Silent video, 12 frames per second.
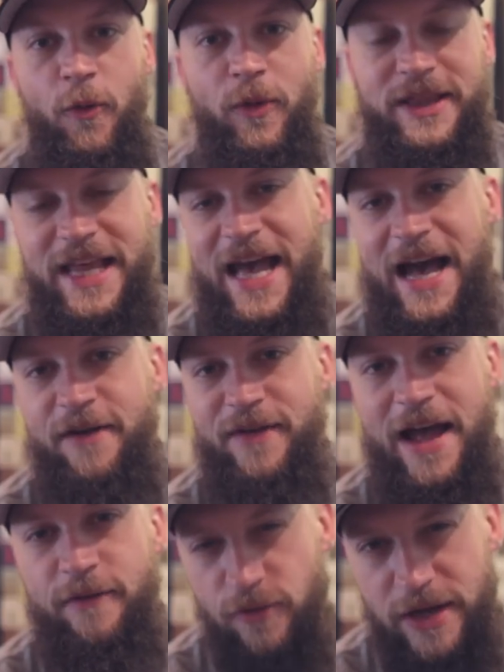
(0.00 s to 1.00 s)
What they
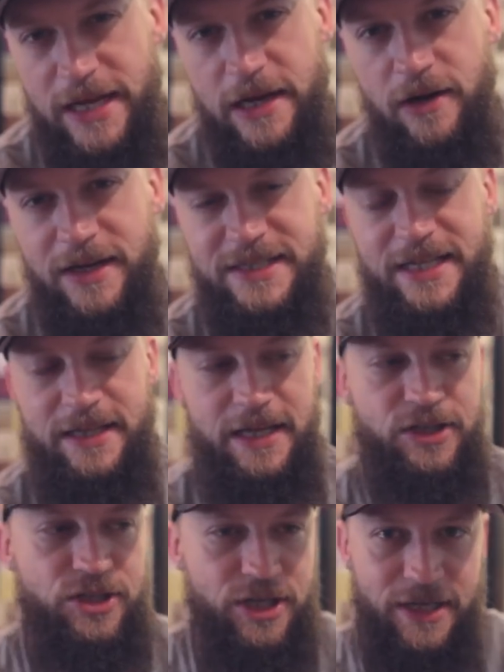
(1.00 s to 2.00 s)
have every year is that
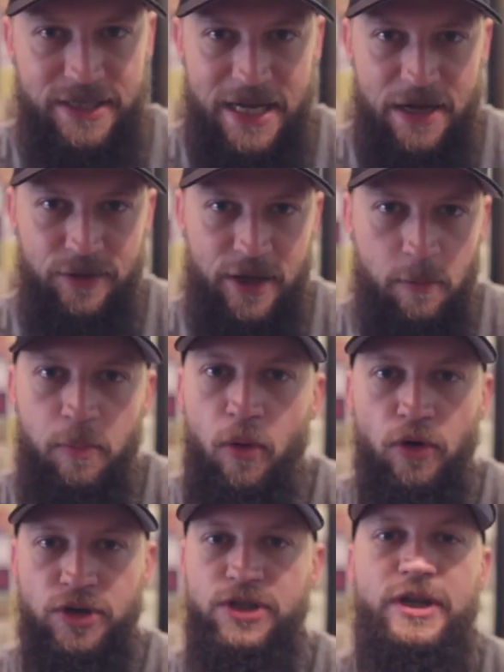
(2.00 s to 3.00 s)
they shut down like a
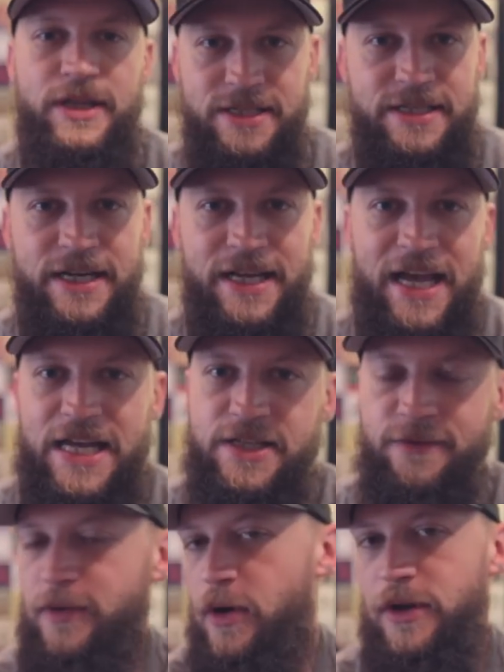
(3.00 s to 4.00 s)
portion of the city and
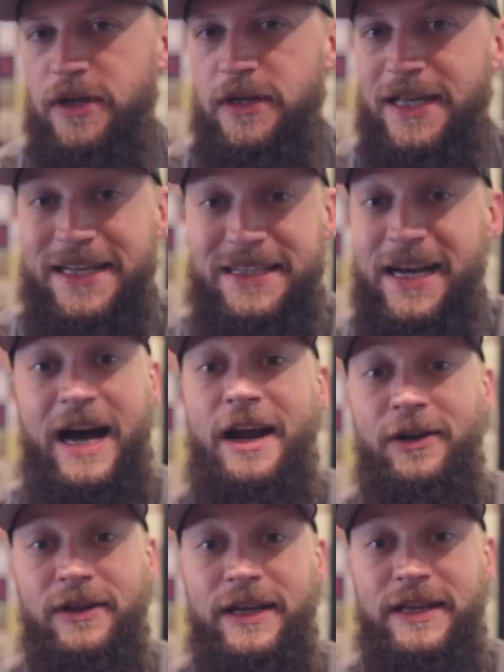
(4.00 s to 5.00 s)
devote it
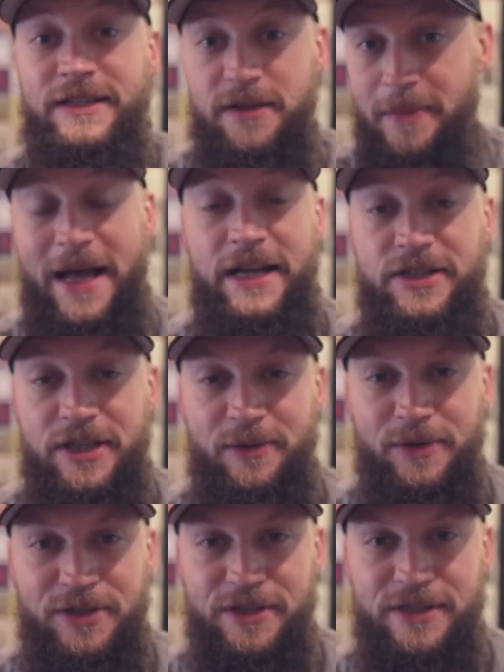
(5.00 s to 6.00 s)
entirely to
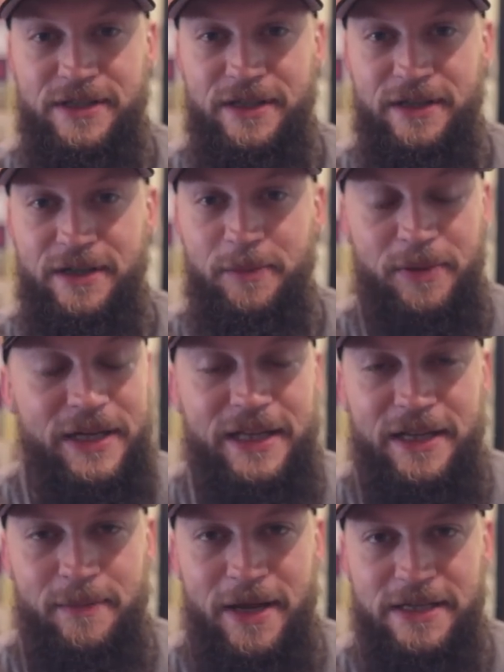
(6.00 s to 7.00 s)
magic, which is
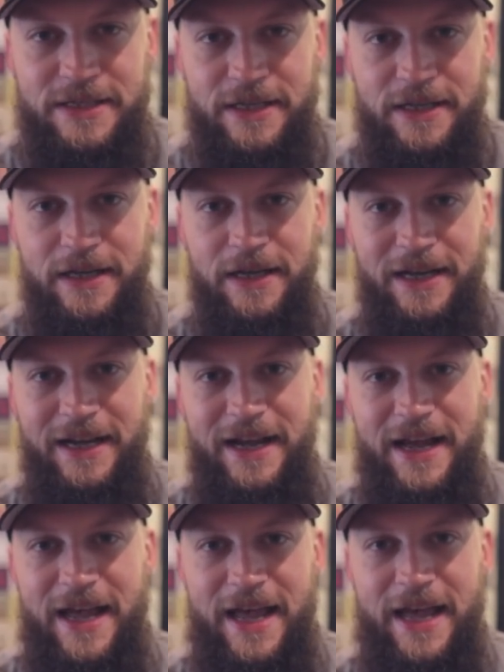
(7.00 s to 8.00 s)
completely amazing.
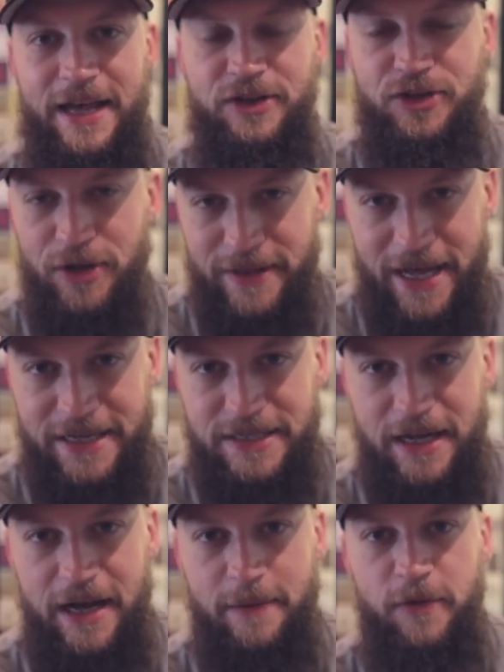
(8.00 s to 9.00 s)
And during that
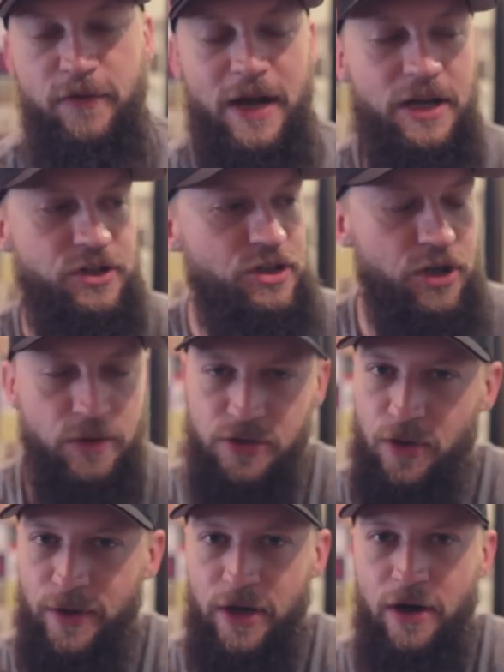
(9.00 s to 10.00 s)
time, you've got
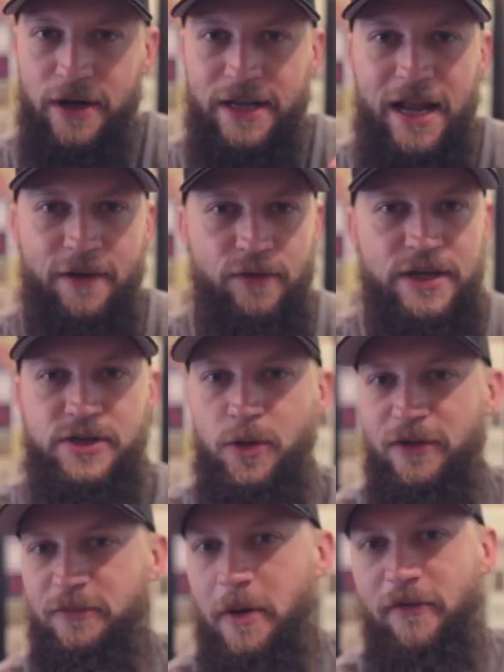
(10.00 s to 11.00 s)
shows going on in every
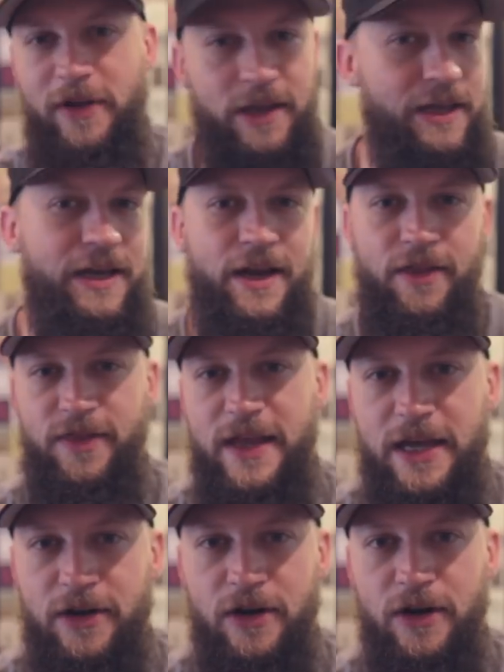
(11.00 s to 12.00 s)
sort of pavilion and
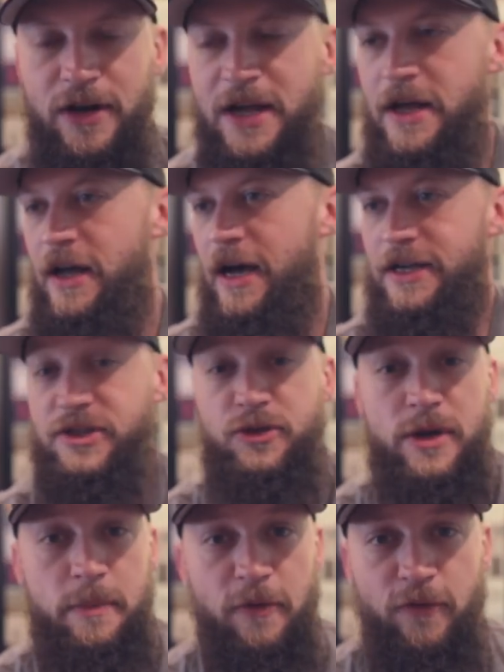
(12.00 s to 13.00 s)
theater,
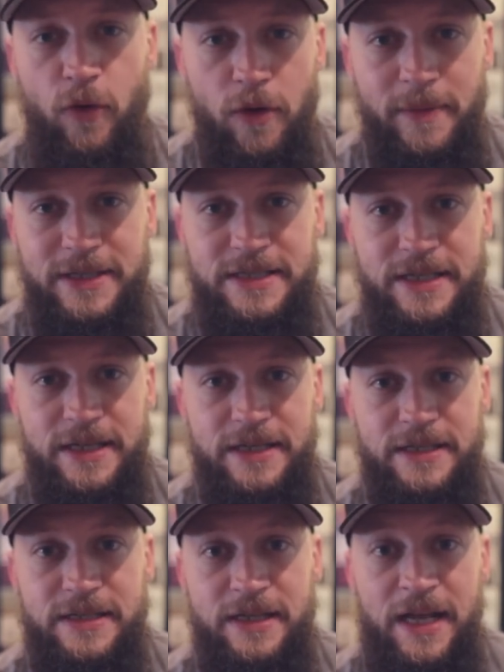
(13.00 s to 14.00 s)
street
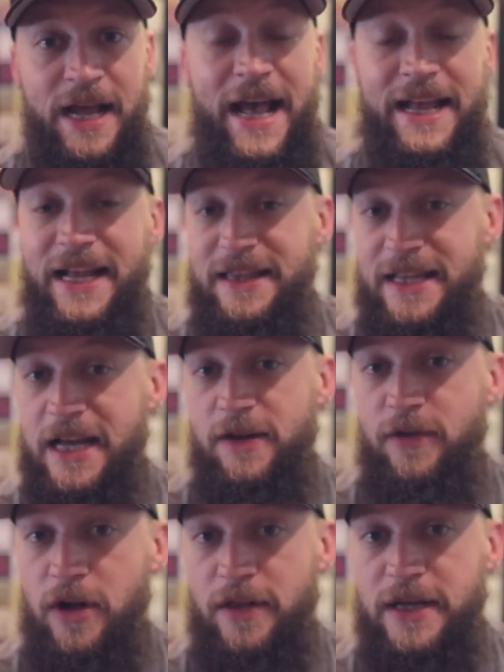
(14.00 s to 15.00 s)
performances, and at the end
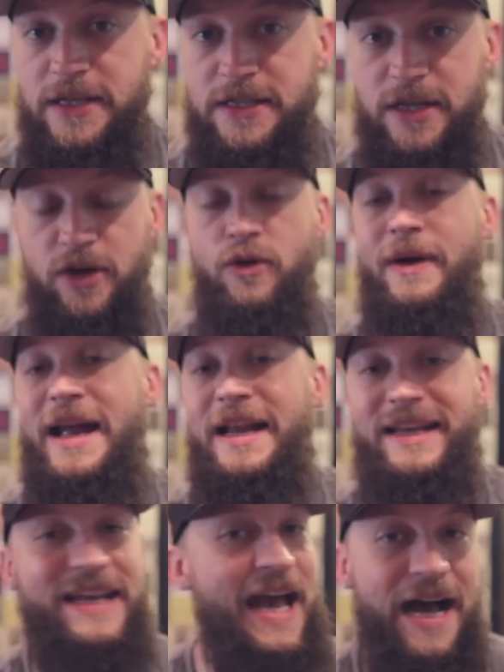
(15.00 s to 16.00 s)
of all this, a
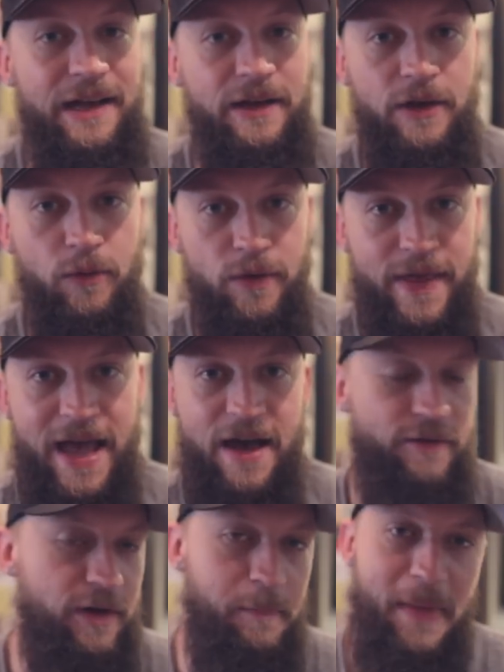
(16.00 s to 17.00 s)
grand gala where they
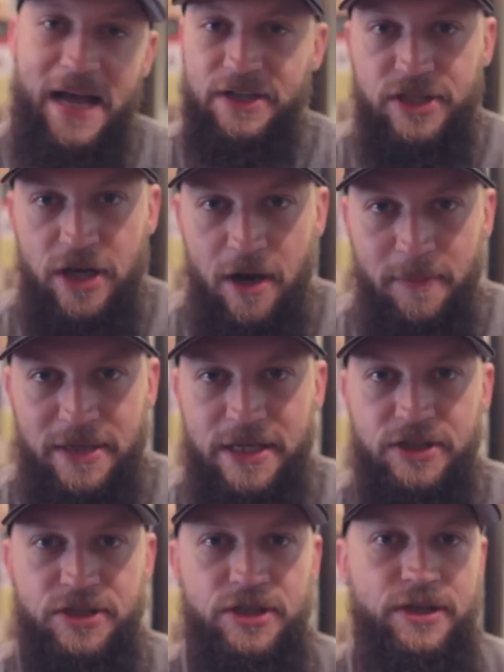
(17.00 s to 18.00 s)
have a magic
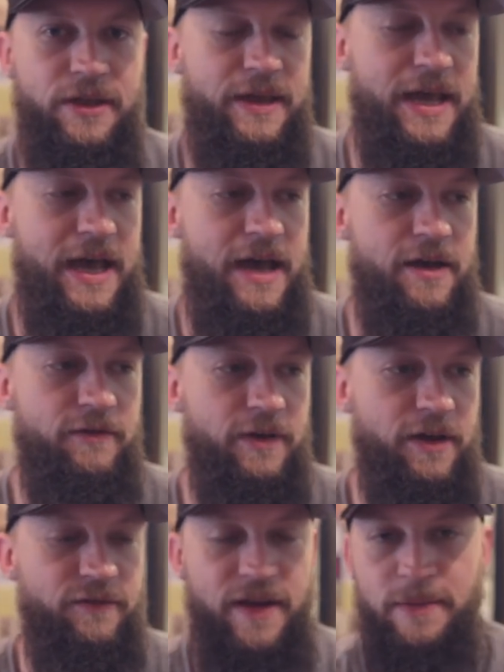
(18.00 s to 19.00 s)
competition, they have
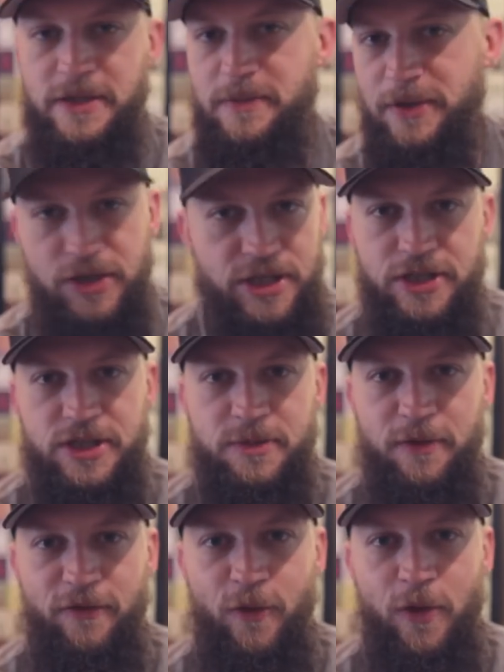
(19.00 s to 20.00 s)
famous magicians
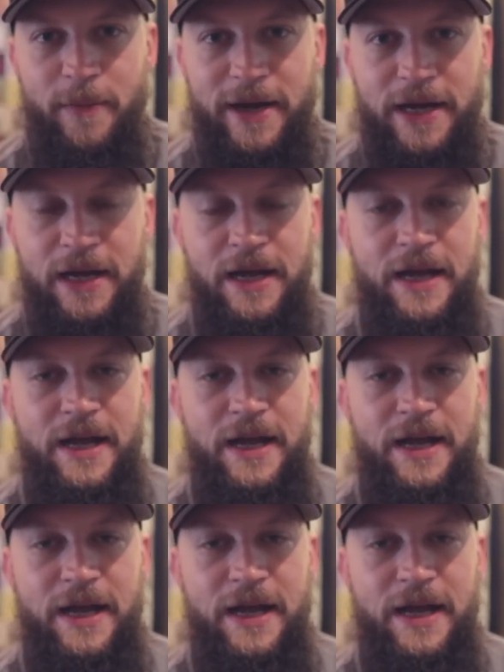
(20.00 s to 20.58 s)
performing,